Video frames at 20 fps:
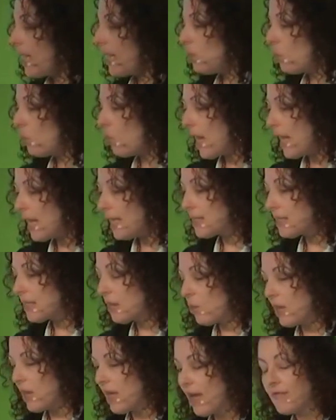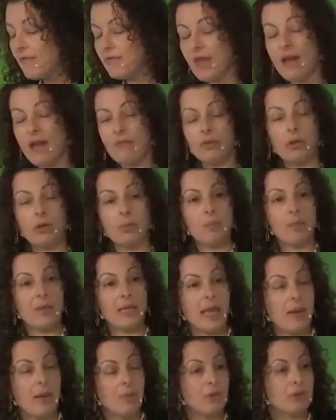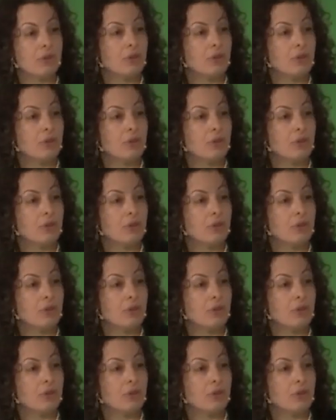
in ways that we have never been able